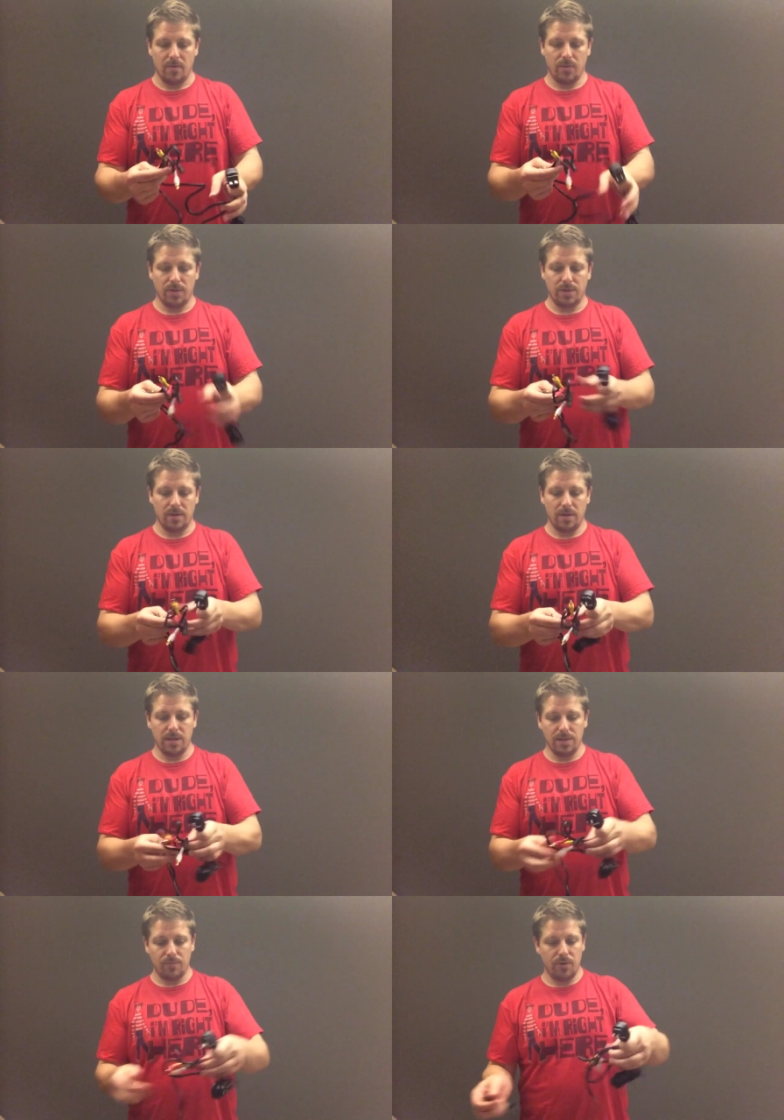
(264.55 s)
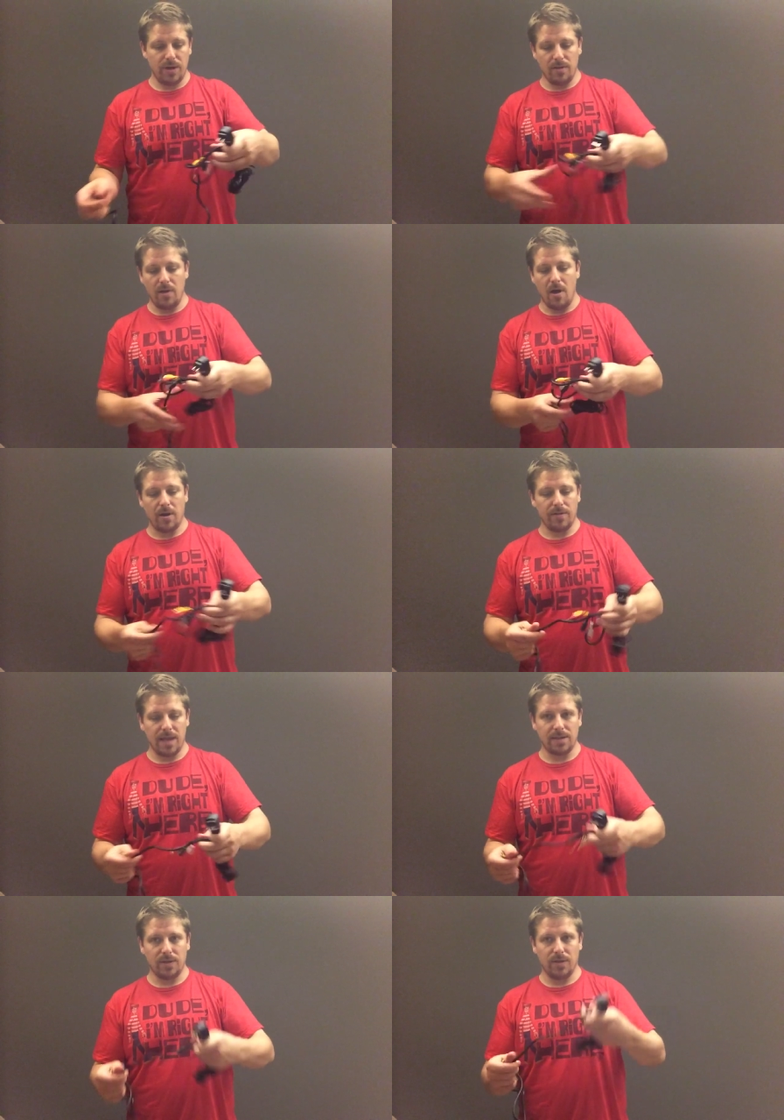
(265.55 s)
which is pretty long, and
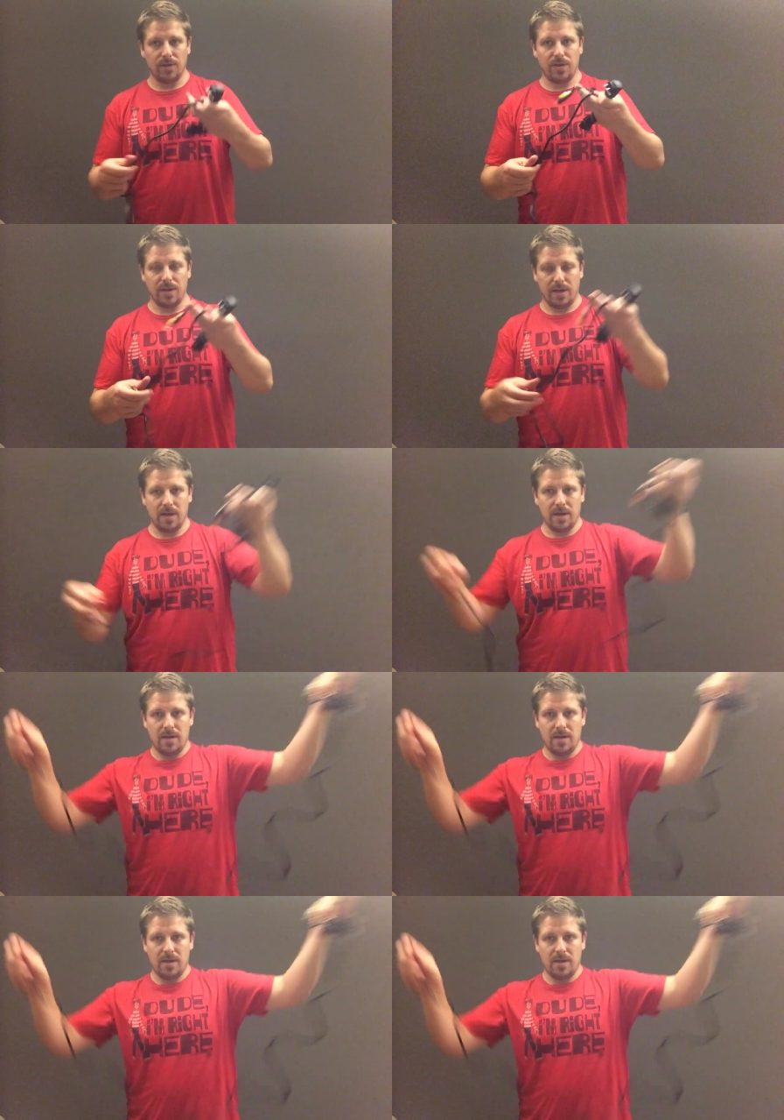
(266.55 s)
that's a good thing.